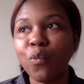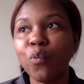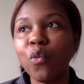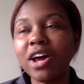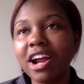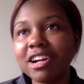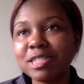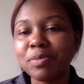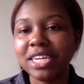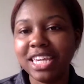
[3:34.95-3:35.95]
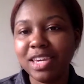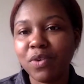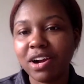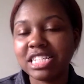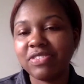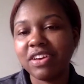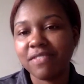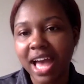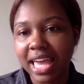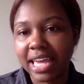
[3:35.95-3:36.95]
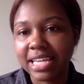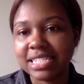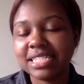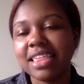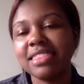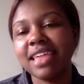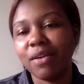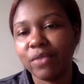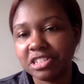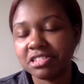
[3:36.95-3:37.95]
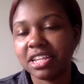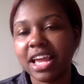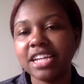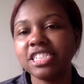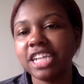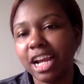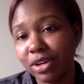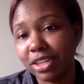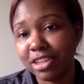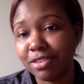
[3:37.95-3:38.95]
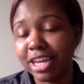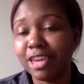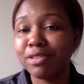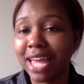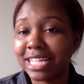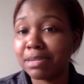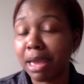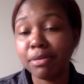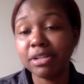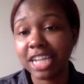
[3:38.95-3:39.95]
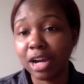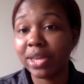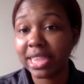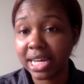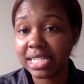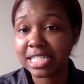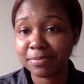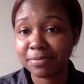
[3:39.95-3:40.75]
What are some key words of advice that Richardson has shared with you that you'd like to maybe share with us?